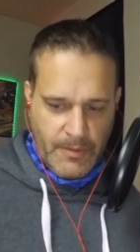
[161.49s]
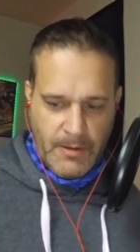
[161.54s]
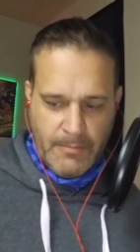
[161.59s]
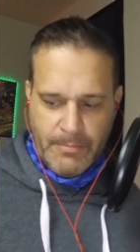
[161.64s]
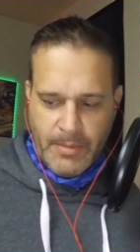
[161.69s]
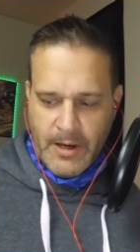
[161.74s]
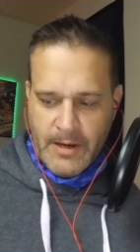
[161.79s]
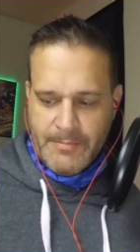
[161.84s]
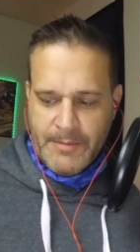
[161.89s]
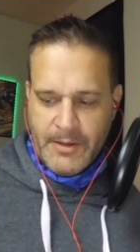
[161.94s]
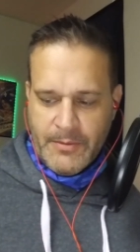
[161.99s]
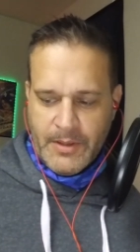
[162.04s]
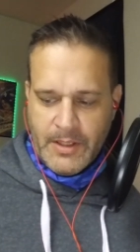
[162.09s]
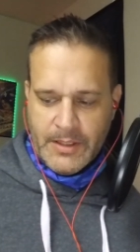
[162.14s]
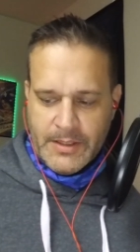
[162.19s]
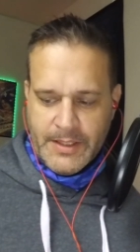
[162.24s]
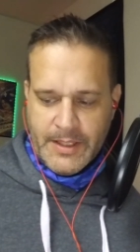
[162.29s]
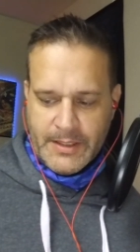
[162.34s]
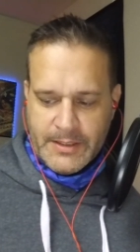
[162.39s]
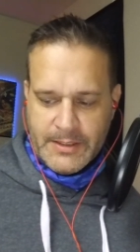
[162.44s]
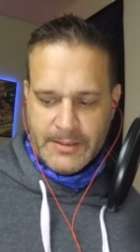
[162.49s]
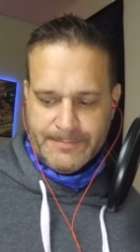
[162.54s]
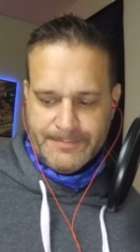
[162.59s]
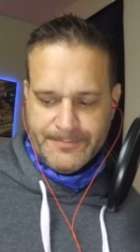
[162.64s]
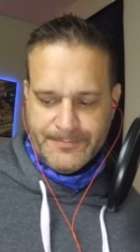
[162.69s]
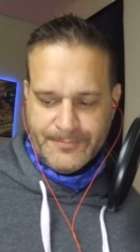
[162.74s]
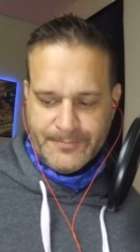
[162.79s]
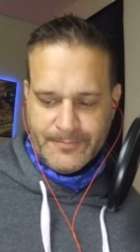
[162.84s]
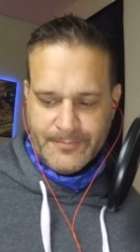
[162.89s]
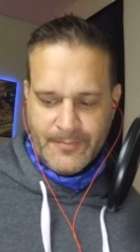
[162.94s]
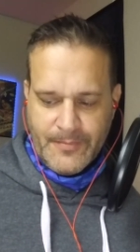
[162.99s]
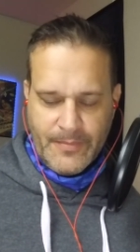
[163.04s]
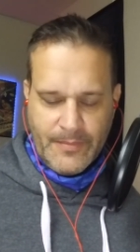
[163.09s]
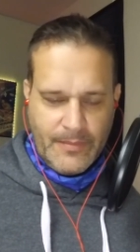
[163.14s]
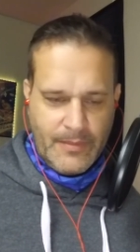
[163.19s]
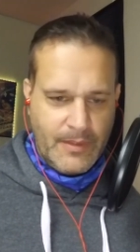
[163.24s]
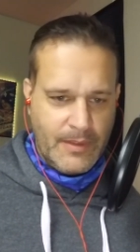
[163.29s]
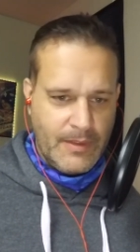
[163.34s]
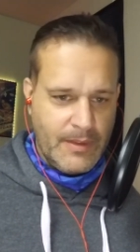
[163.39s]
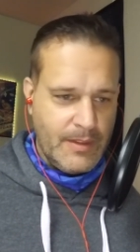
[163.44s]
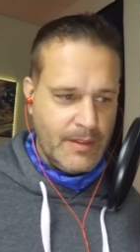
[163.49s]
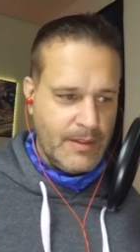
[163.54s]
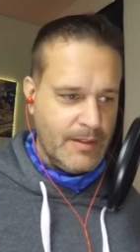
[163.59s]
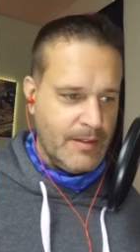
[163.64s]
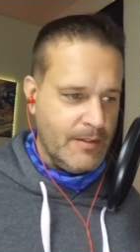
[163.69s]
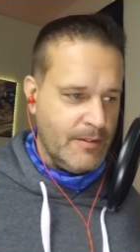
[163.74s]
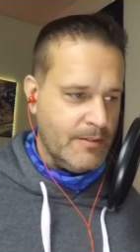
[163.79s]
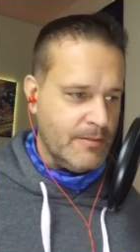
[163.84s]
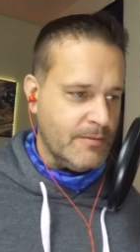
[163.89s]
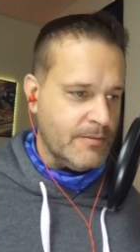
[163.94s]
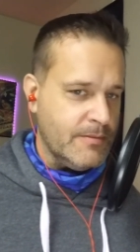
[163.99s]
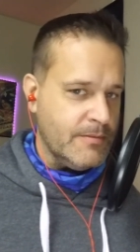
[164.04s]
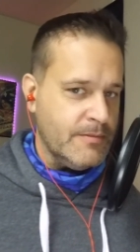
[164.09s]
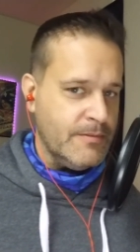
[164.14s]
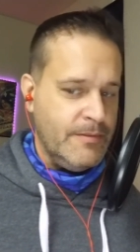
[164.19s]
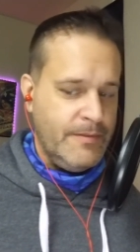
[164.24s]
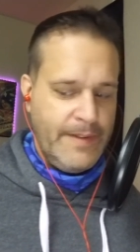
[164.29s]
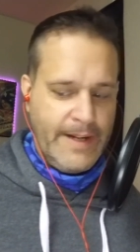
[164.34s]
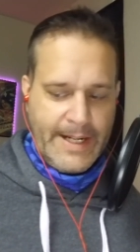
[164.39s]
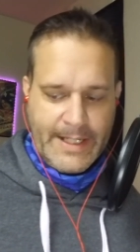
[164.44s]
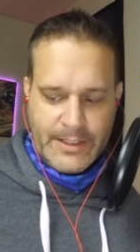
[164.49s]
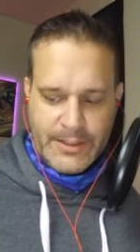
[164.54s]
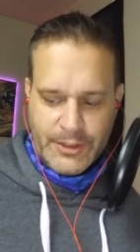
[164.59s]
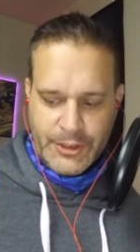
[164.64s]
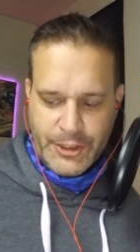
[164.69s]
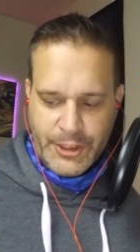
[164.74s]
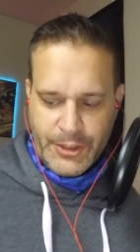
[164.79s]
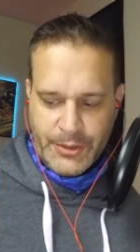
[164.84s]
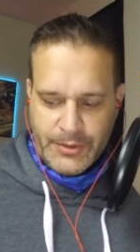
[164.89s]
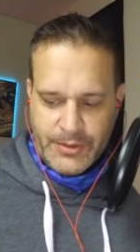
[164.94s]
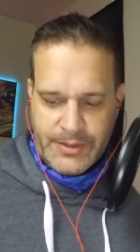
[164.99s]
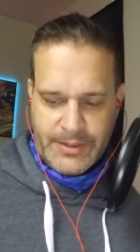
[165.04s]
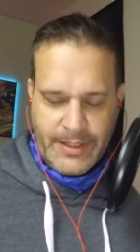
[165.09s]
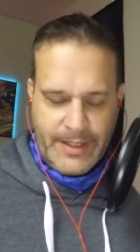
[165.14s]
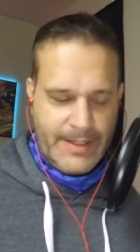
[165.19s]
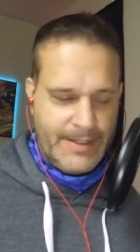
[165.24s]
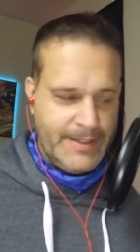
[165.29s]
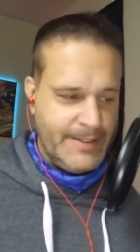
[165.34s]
Pardon me while I take some Vegas juice.